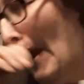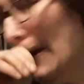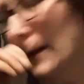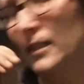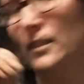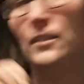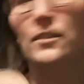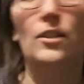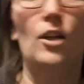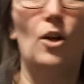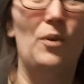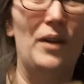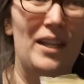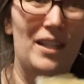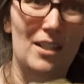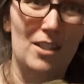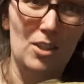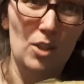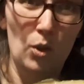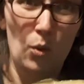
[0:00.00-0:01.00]
So it
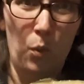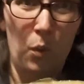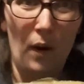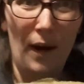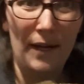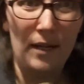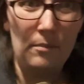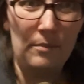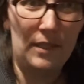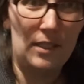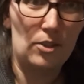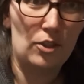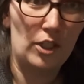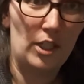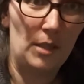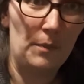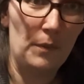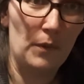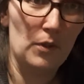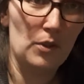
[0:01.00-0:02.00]
is quite a bit
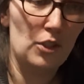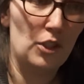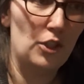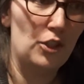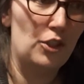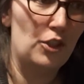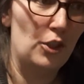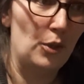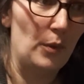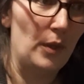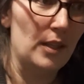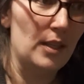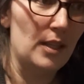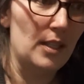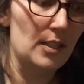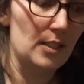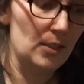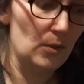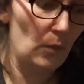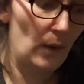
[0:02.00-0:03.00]
cheaper to do it
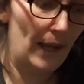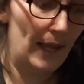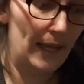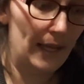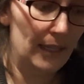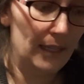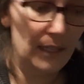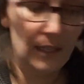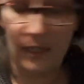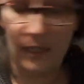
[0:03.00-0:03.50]
this way.